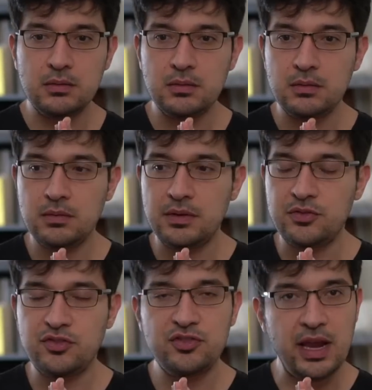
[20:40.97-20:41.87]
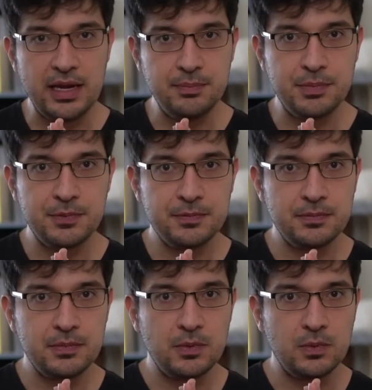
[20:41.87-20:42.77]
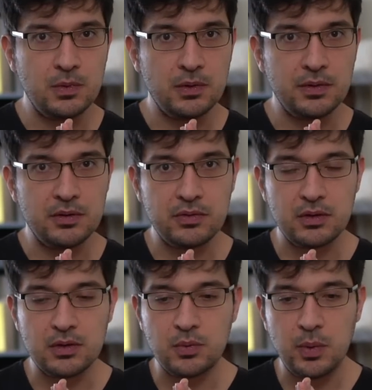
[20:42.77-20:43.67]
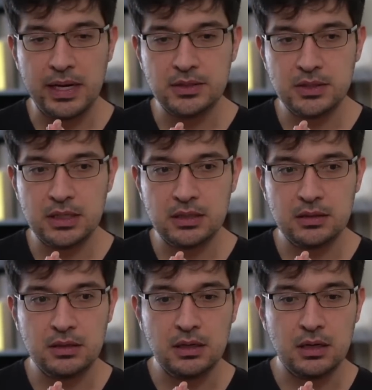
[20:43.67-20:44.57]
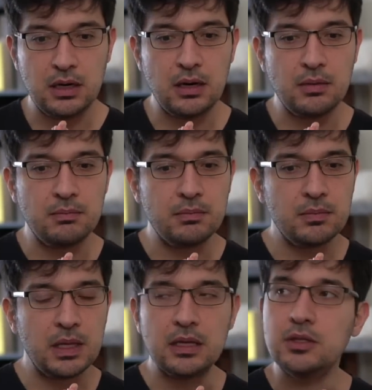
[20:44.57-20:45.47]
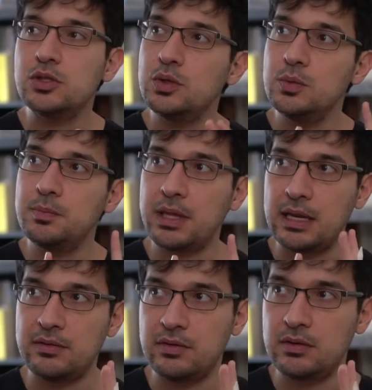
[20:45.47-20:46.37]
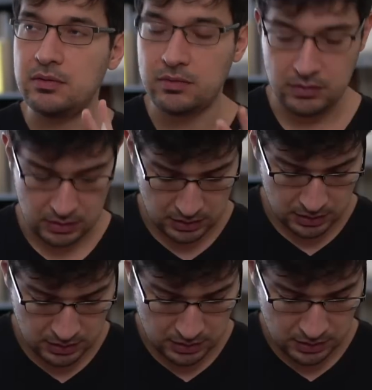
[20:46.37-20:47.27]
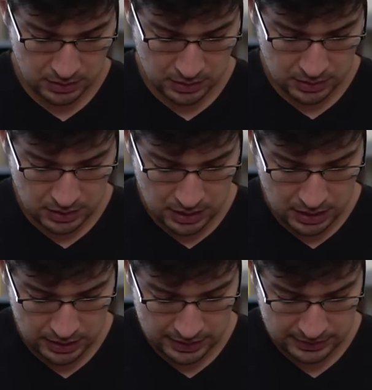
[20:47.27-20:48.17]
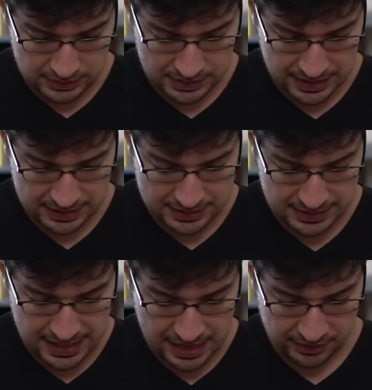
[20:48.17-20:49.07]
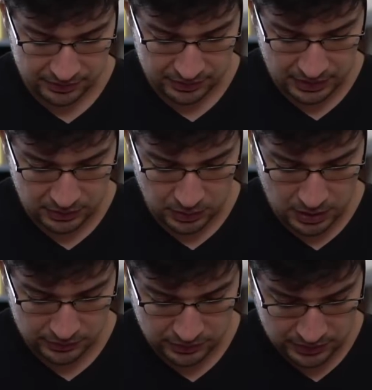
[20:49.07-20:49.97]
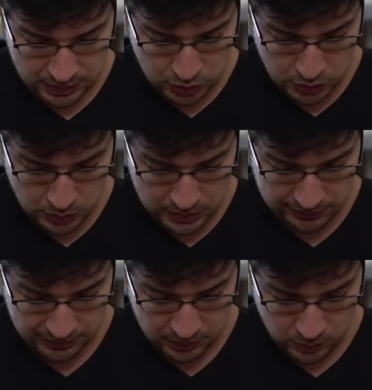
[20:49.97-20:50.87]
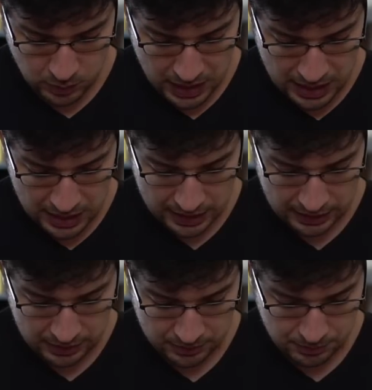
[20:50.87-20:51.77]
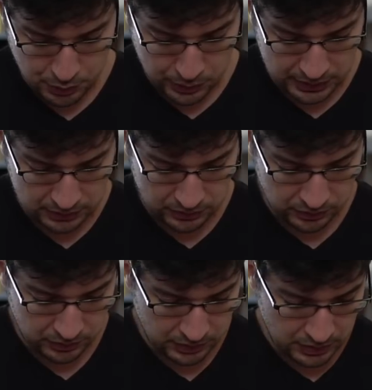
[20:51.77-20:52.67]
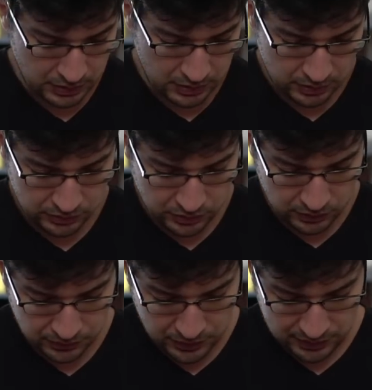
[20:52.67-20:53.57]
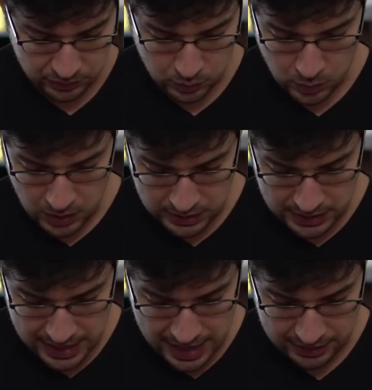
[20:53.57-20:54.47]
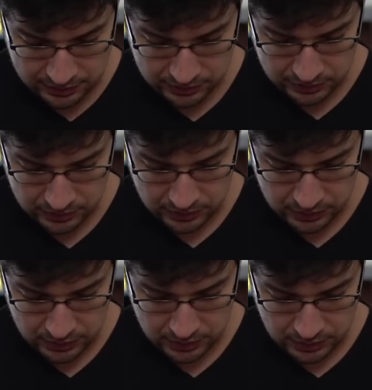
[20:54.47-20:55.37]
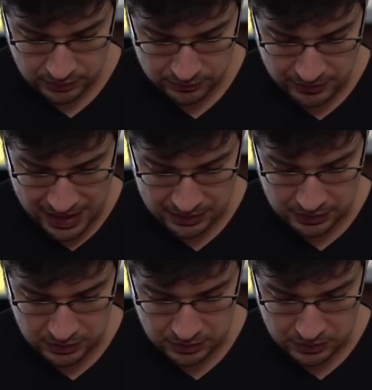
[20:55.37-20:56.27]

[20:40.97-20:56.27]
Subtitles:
this shape or this equation in two places? In this case, yes, it crosses at two different y points. So for this one x value,